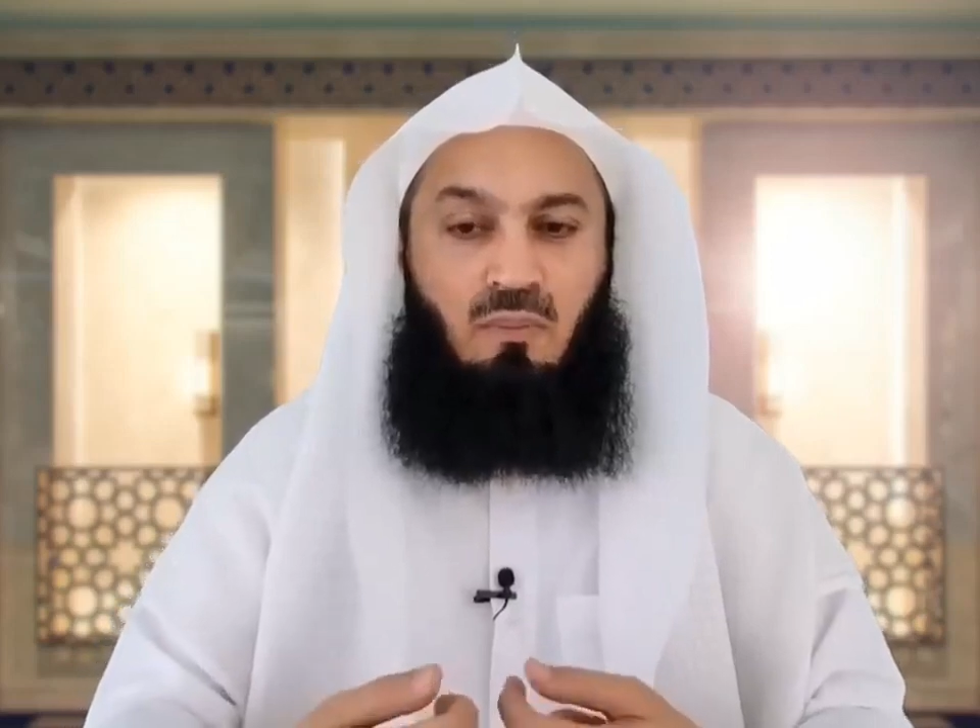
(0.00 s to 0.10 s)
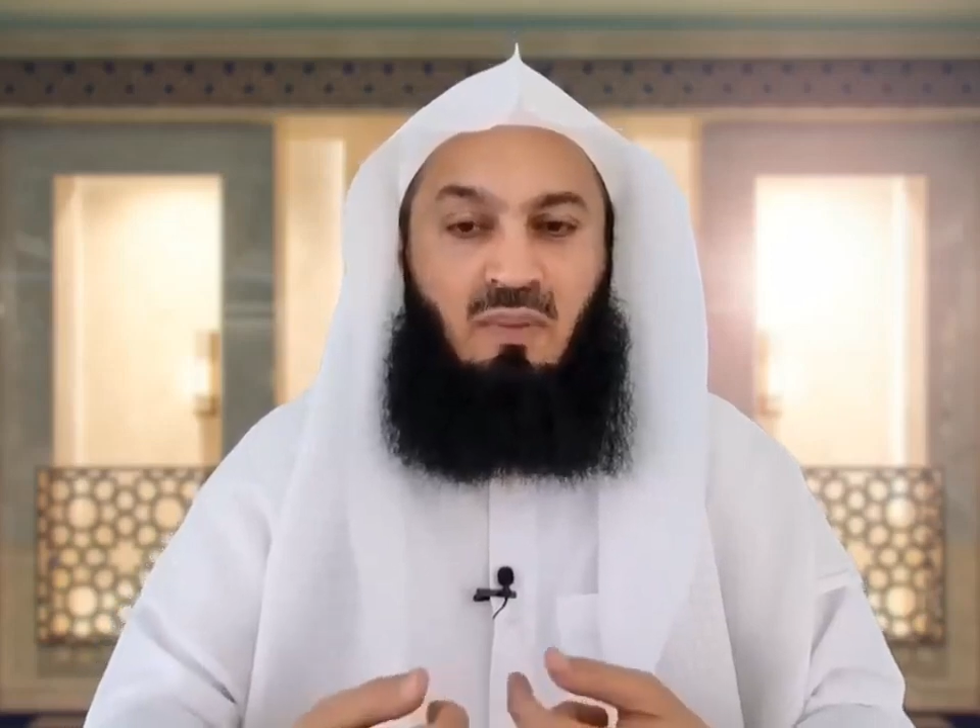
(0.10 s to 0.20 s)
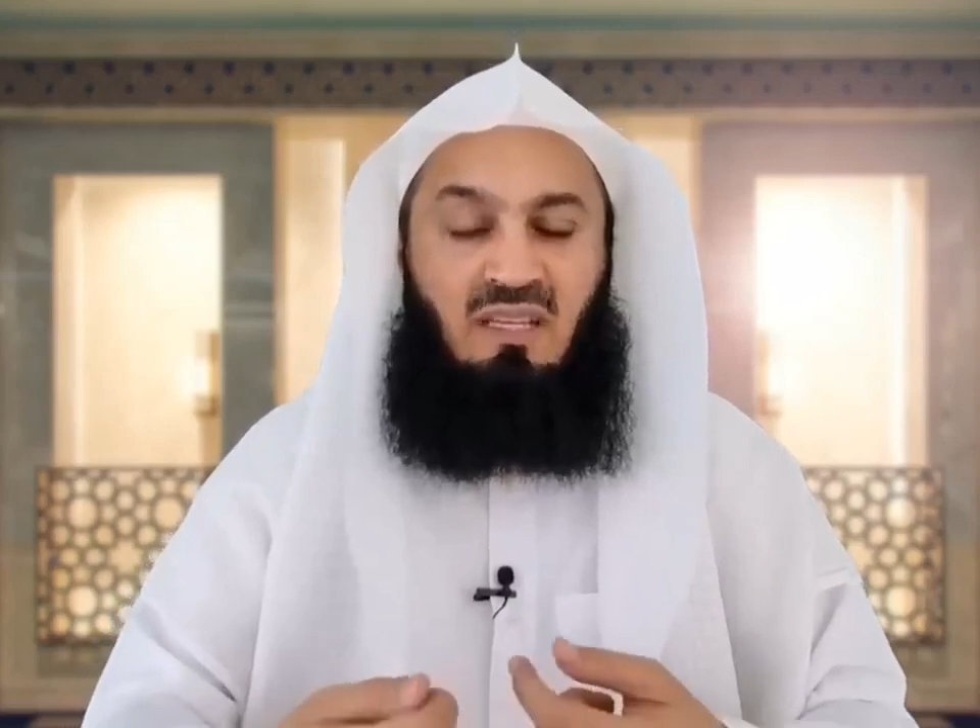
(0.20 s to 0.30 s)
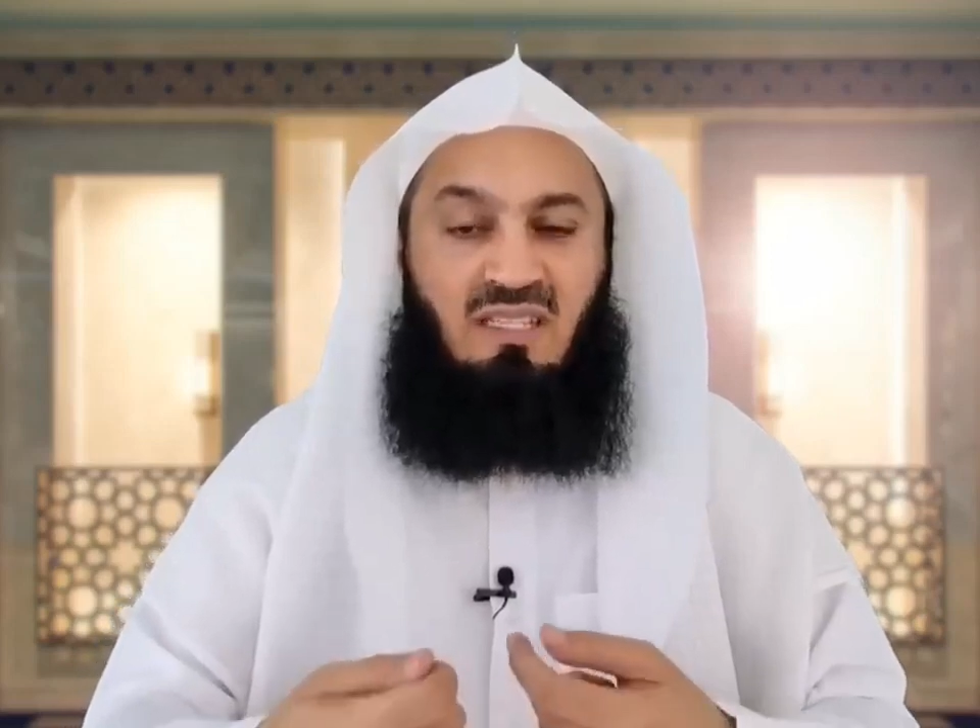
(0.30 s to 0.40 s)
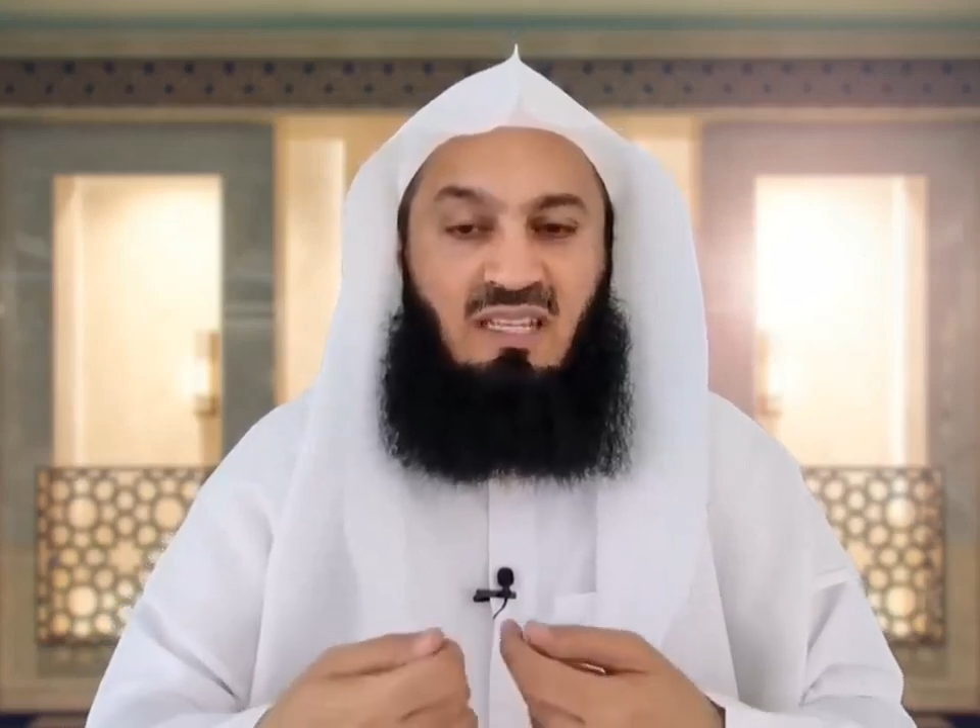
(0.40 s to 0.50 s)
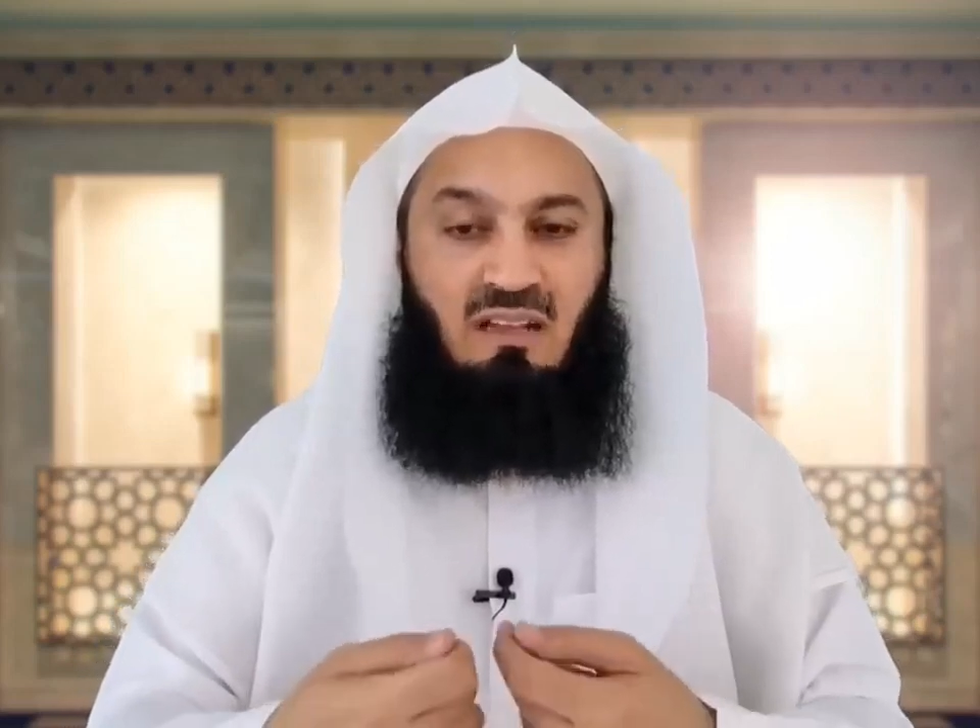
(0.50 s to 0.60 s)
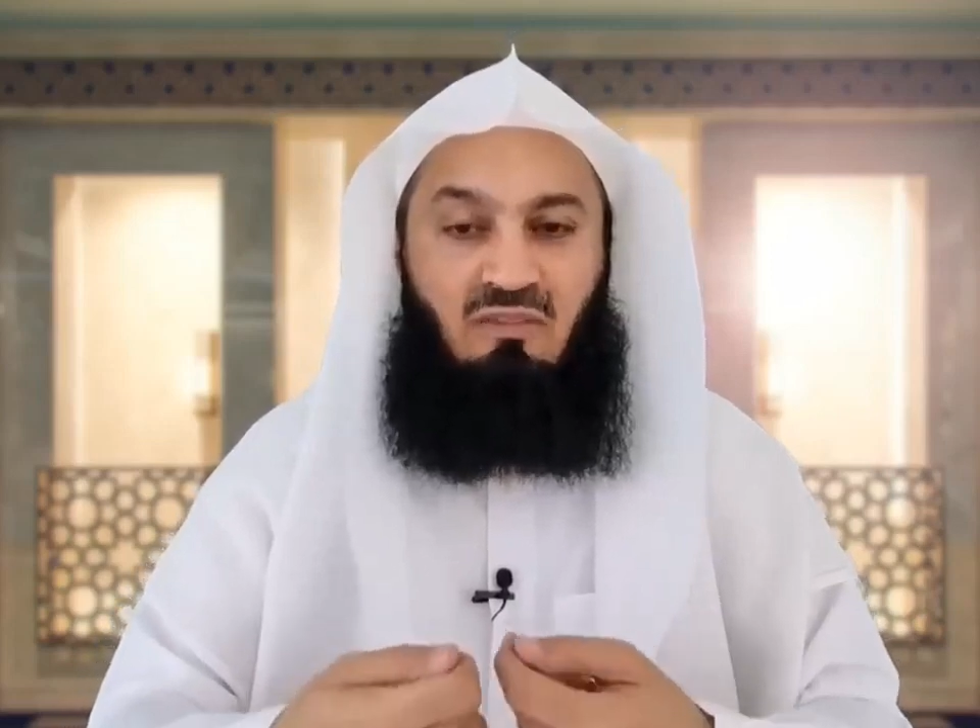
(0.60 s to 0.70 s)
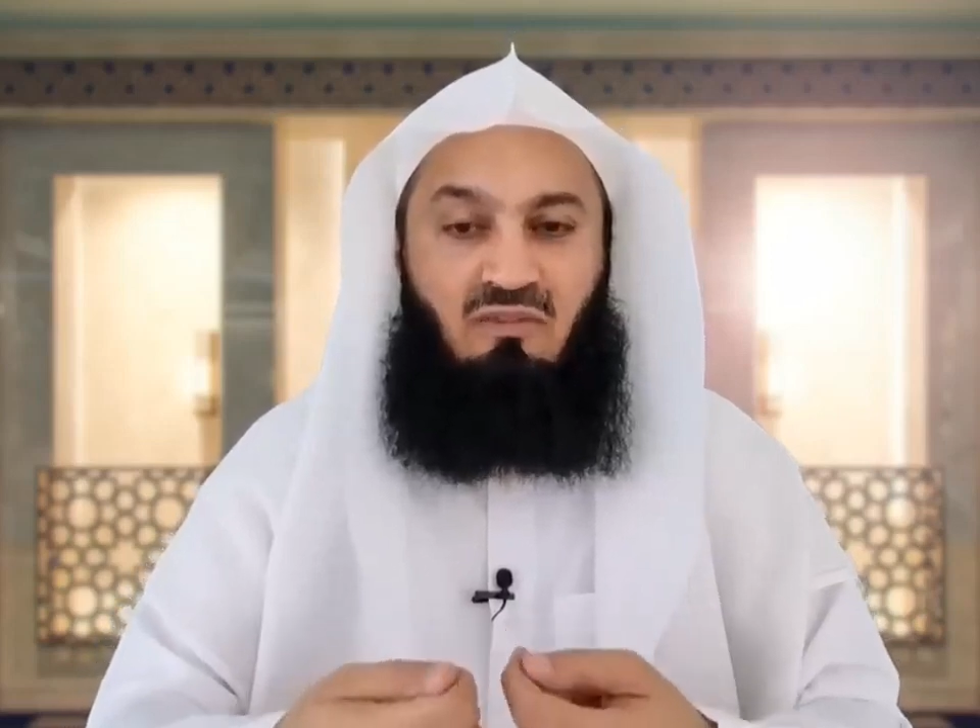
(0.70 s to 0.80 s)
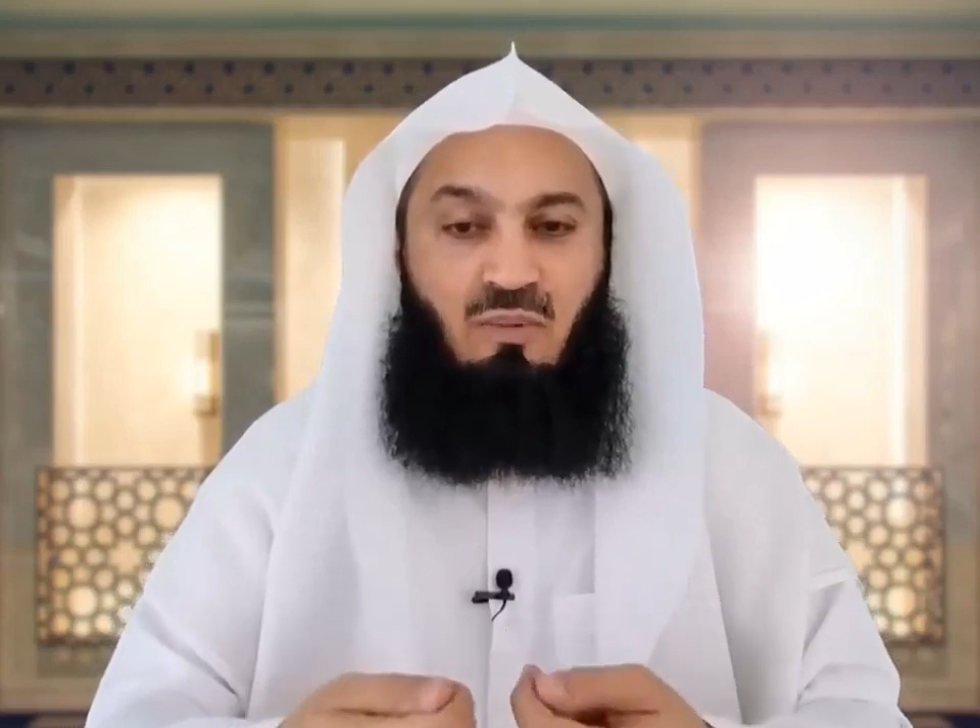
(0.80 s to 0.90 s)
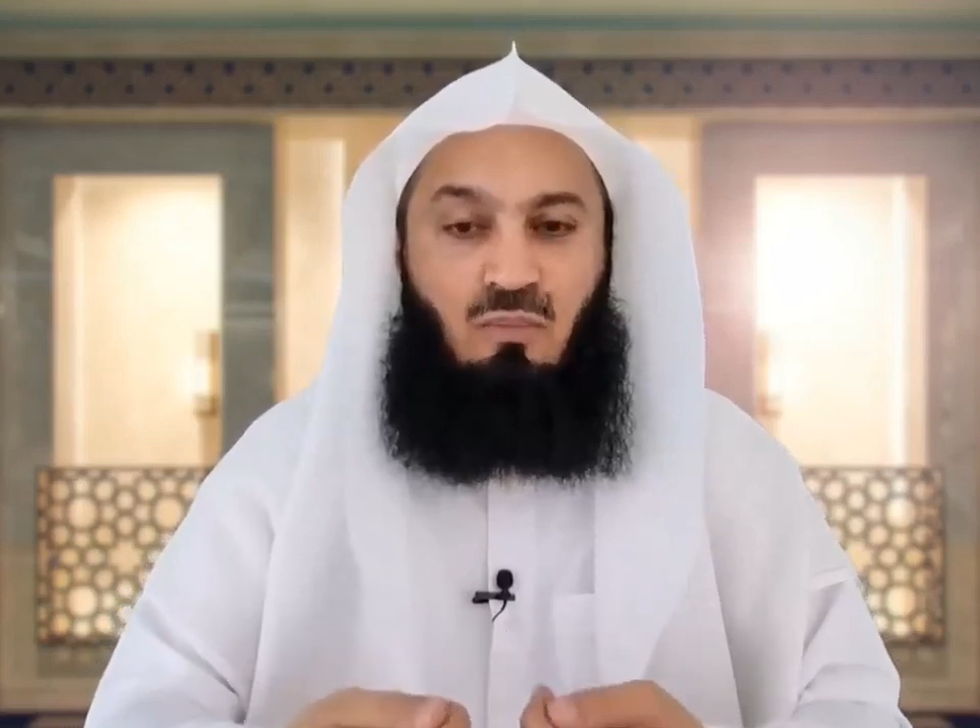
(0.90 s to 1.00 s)

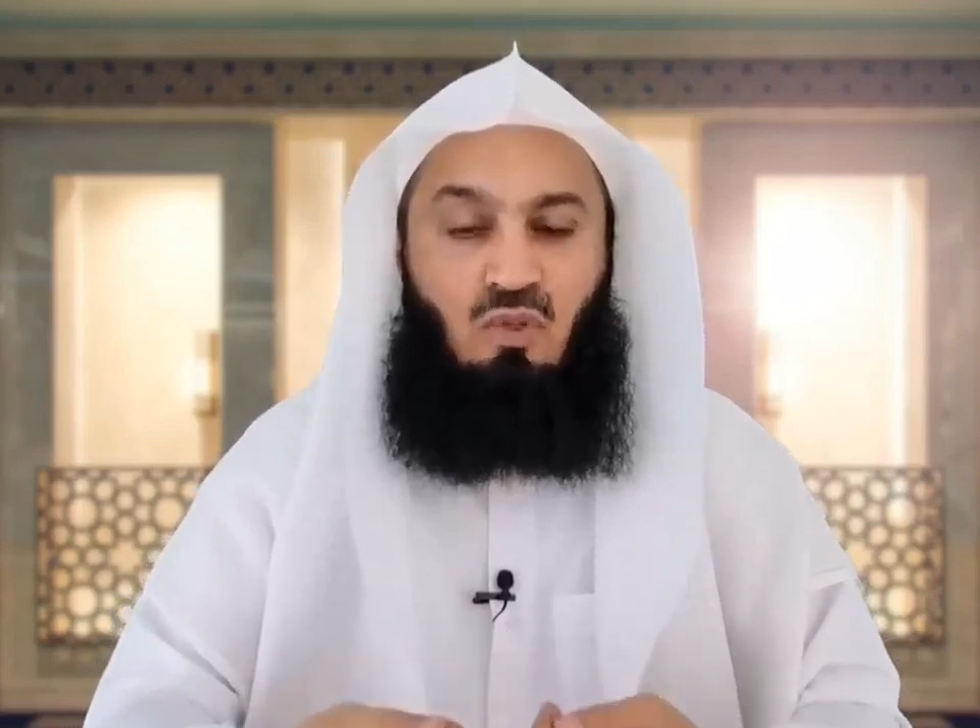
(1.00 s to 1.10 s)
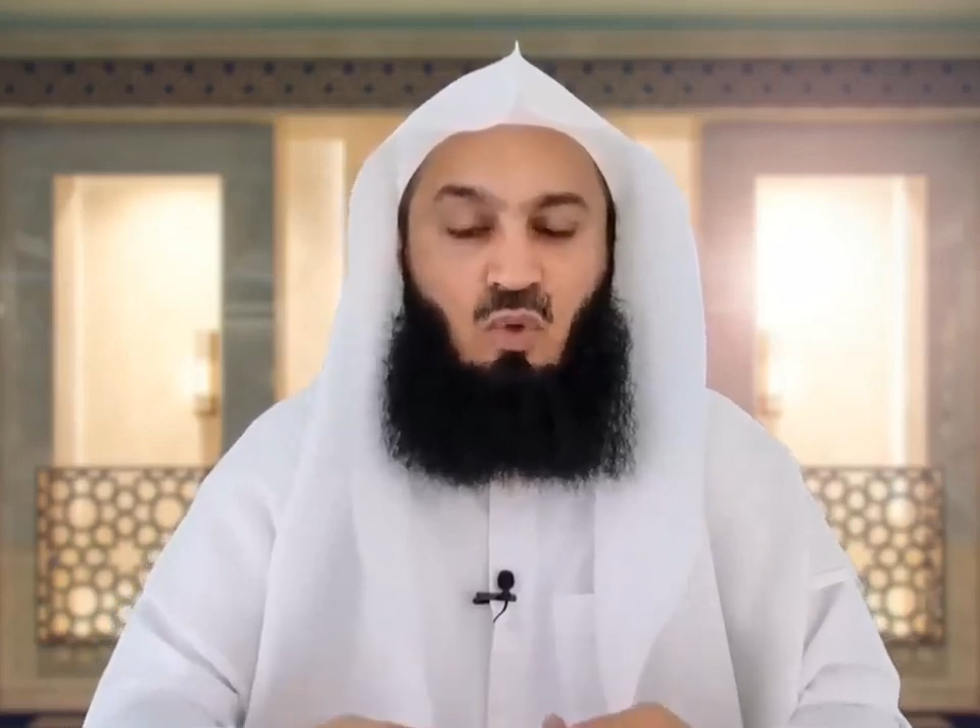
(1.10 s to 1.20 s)
myself from